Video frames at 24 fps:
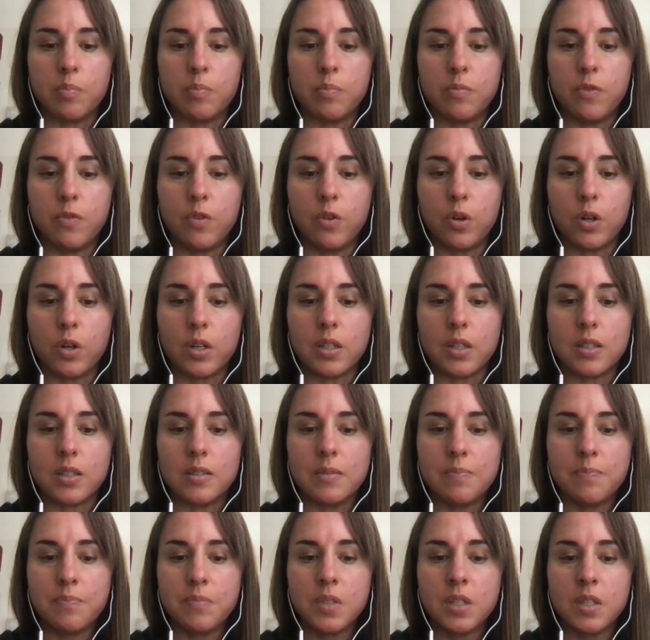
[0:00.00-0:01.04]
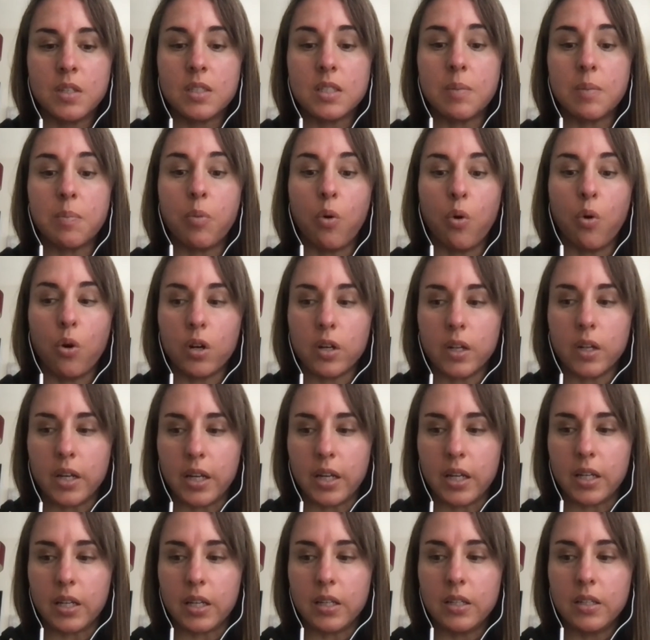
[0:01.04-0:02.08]
for
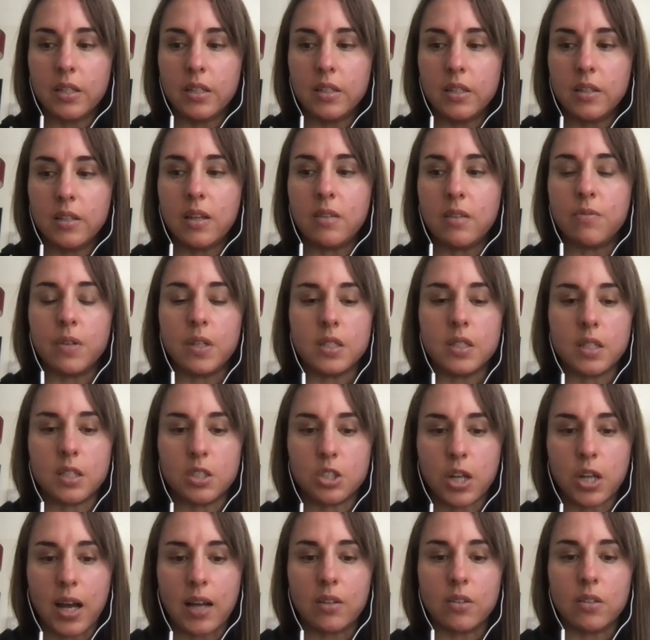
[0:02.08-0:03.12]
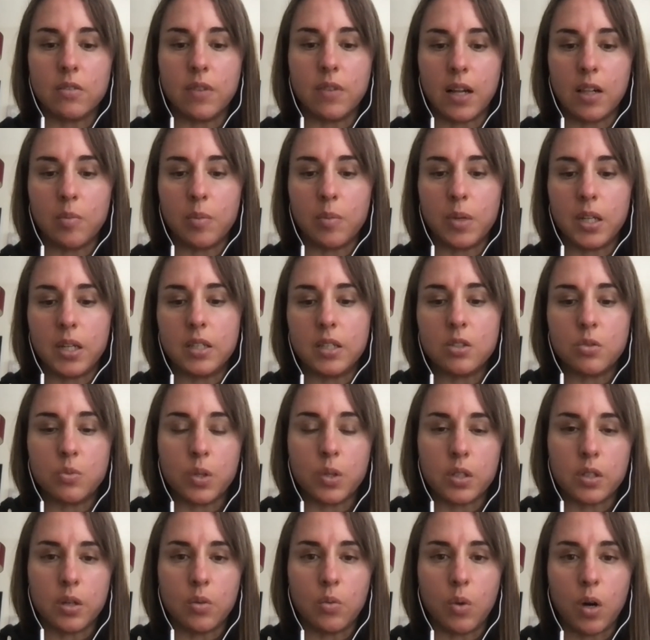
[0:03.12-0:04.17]
supporting infant and child development is
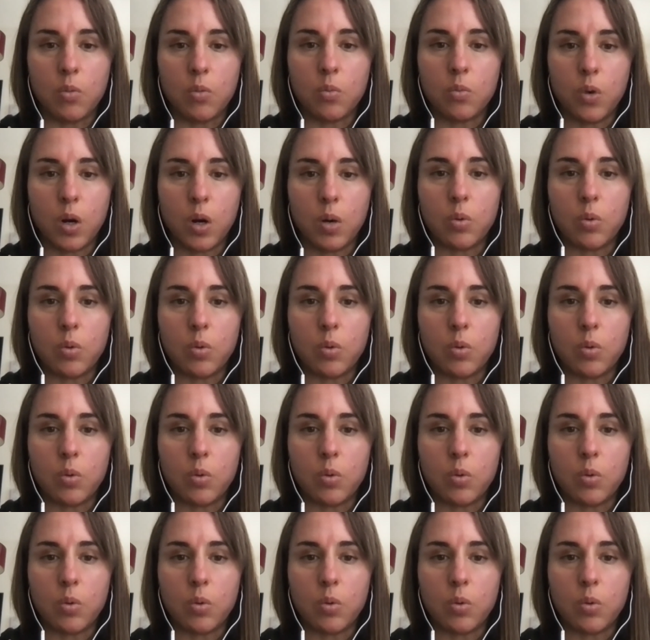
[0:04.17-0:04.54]
really what we're